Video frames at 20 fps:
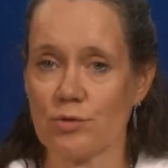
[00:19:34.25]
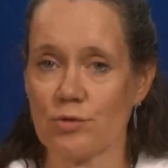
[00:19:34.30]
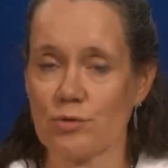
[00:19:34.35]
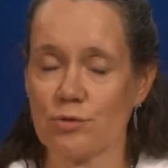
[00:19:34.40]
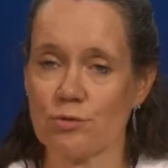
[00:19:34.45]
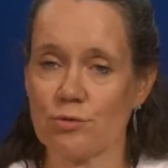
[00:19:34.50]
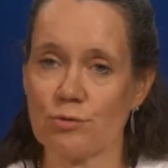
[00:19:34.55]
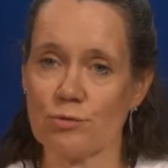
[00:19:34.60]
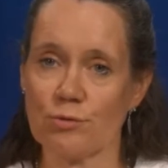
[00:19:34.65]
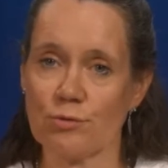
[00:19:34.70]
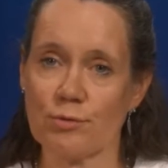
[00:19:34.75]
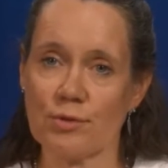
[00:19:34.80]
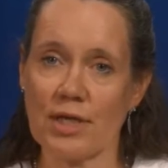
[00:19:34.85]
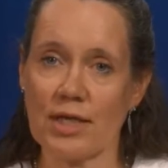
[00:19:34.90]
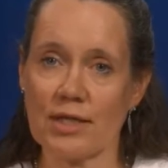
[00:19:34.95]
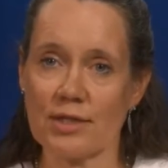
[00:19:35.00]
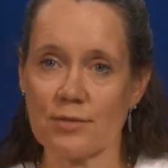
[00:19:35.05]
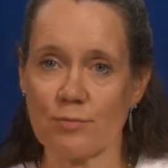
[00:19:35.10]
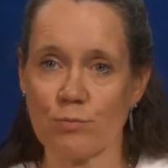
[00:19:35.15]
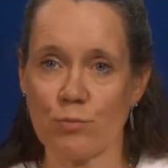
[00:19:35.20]
to
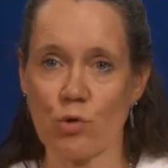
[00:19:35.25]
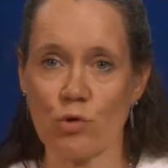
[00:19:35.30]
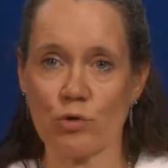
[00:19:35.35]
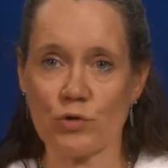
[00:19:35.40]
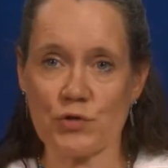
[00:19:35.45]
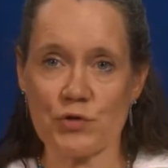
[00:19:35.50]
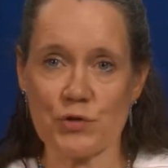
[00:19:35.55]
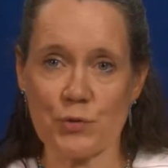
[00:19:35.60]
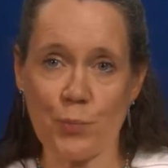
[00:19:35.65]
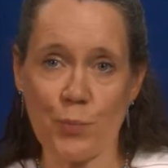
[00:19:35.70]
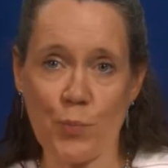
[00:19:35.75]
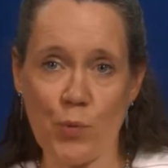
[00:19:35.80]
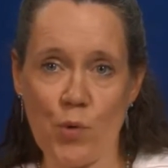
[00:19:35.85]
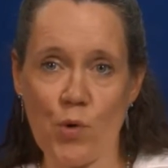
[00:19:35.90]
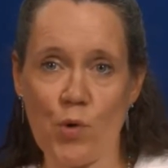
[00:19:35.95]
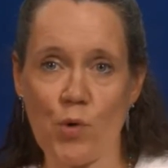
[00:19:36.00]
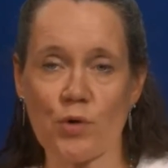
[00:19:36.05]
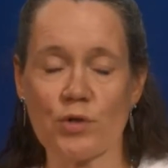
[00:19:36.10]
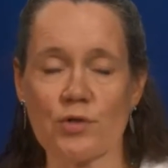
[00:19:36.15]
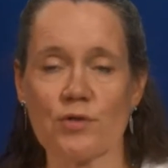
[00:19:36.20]
get more
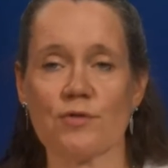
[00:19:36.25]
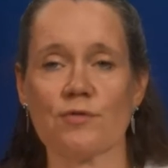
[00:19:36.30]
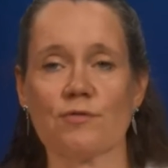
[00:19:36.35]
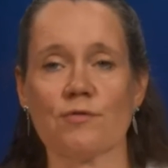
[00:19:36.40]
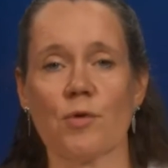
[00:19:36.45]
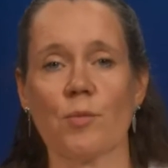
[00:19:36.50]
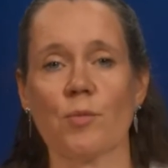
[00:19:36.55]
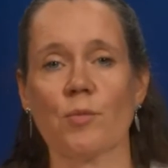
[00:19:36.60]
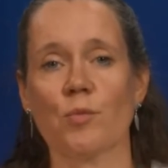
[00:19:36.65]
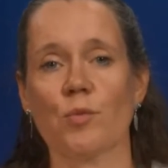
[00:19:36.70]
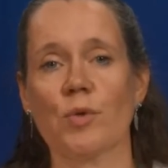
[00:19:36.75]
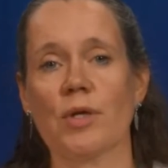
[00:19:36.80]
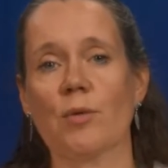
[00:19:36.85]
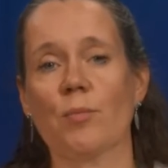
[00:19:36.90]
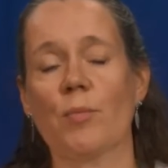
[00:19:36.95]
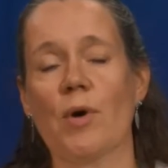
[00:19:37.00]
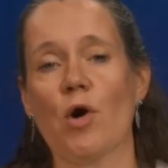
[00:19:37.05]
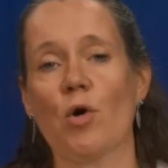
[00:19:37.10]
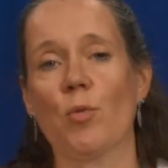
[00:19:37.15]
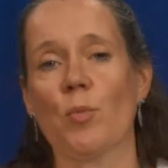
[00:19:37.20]
support from
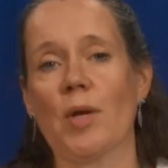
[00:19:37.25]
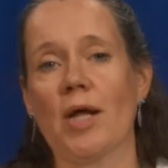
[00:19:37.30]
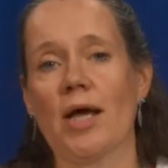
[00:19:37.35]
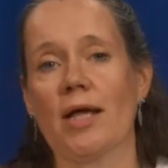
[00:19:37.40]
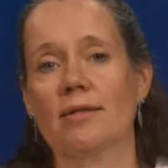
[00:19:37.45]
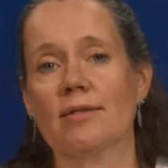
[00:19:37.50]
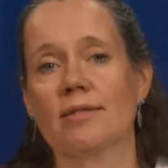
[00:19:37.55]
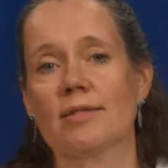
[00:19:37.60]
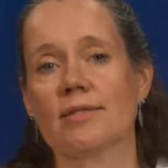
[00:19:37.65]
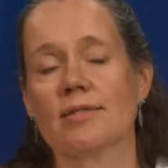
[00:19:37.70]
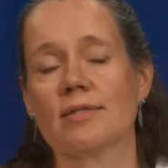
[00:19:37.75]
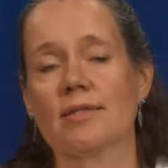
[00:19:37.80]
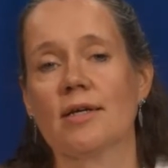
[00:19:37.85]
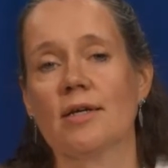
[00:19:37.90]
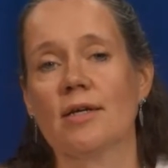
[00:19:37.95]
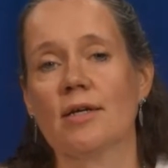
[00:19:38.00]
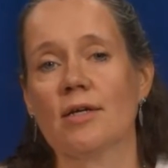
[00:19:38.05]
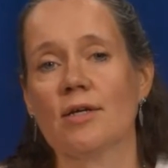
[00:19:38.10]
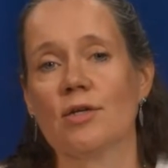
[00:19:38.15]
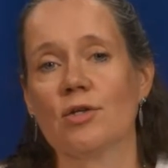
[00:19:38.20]
wind power plants
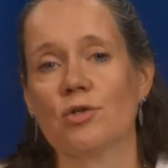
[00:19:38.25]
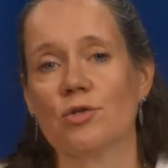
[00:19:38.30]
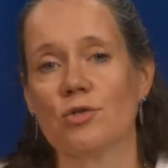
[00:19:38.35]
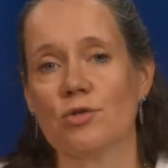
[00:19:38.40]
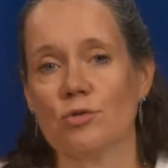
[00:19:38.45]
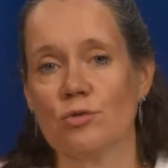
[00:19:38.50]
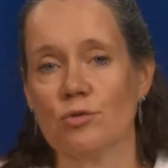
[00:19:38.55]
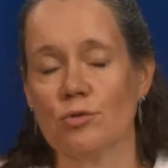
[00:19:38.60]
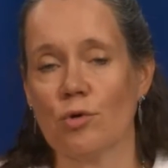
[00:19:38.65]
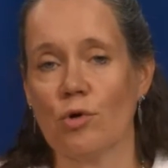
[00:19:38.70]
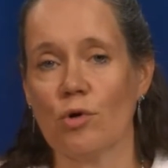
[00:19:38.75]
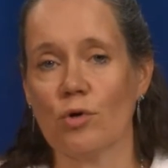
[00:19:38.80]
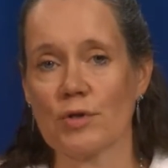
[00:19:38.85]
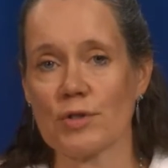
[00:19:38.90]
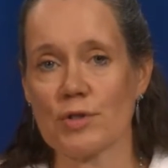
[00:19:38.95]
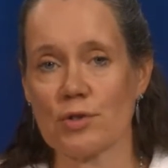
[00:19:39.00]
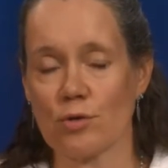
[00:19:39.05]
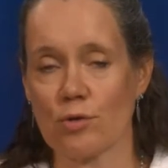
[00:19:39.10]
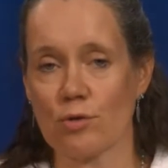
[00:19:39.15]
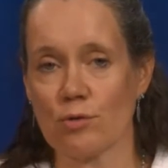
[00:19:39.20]
to
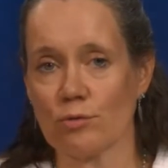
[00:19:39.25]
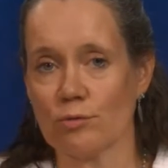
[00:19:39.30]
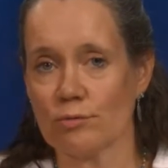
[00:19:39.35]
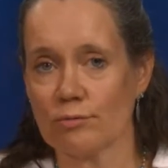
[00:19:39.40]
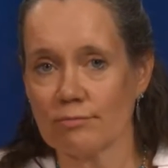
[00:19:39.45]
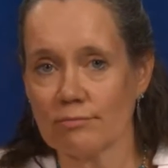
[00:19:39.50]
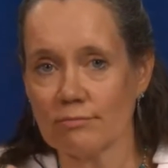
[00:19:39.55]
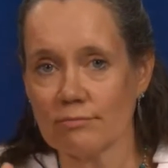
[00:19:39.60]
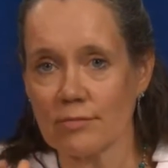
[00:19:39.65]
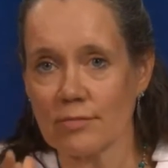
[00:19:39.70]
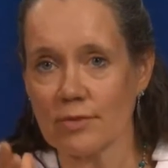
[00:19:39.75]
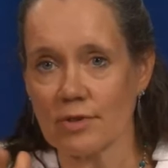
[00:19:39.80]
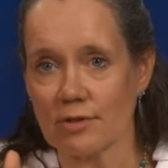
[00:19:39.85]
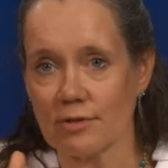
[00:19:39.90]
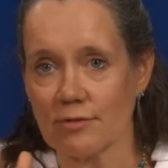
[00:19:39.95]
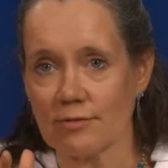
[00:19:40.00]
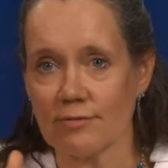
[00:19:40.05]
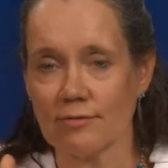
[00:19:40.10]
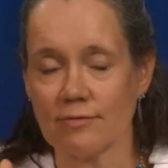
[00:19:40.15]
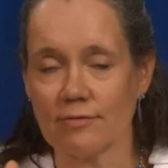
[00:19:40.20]
also
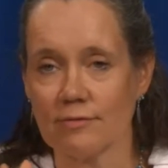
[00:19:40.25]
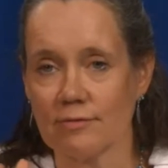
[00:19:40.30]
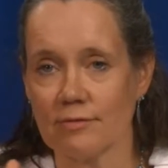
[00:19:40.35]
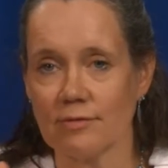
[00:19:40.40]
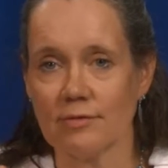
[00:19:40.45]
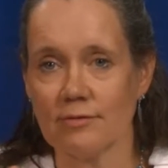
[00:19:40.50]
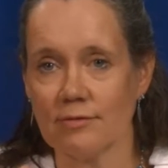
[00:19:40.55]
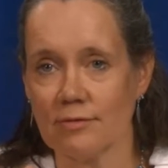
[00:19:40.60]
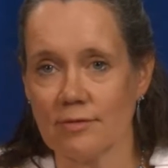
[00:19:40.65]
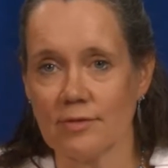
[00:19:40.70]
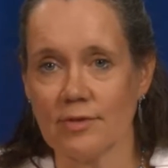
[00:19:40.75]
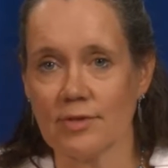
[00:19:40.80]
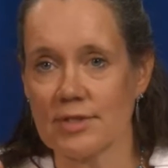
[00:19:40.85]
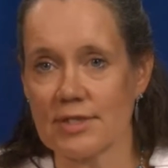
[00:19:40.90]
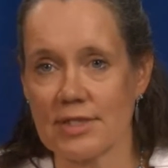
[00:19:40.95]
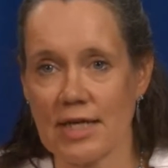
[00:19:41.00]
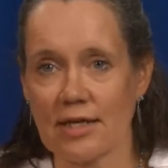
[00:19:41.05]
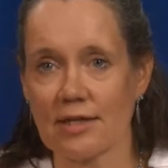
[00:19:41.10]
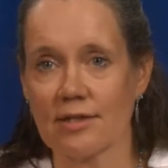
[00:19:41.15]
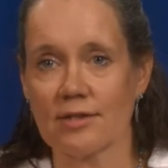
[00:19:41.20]
the
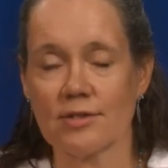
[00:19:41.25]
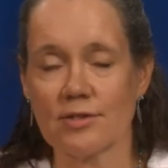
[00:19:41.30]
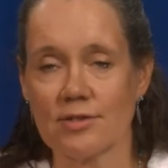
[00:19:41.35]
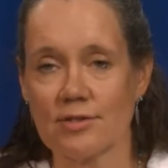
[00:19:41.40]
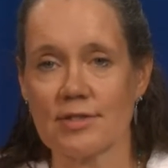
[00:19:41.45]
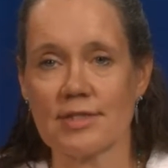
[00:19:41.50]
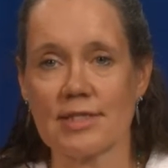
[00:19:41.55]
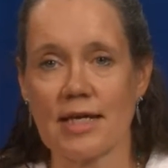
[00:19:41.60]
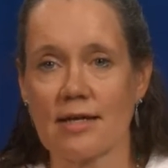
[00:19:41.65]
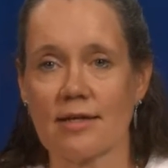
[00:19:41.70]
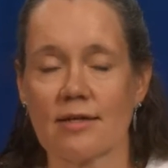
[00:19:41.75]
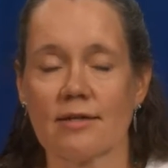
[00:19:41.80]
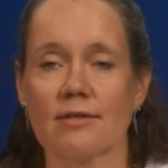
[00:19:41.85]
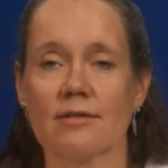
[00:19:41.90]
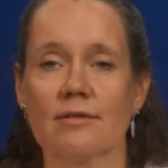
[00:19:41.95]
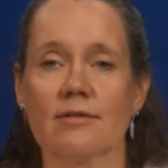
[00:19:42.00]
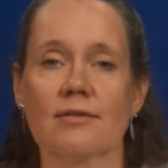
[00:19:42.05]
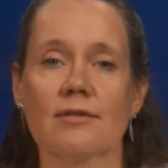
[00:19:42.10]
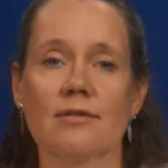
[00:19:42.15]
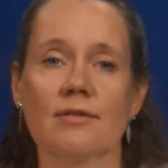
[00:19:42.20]

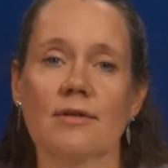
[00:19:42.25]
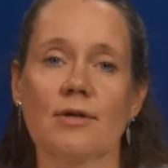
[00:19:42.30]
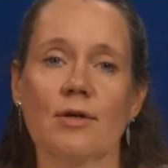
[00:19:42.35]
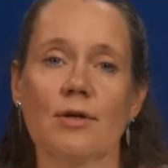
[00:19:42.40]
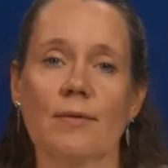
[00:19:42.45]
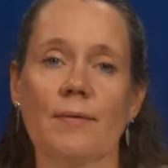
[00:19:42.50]
second-to-second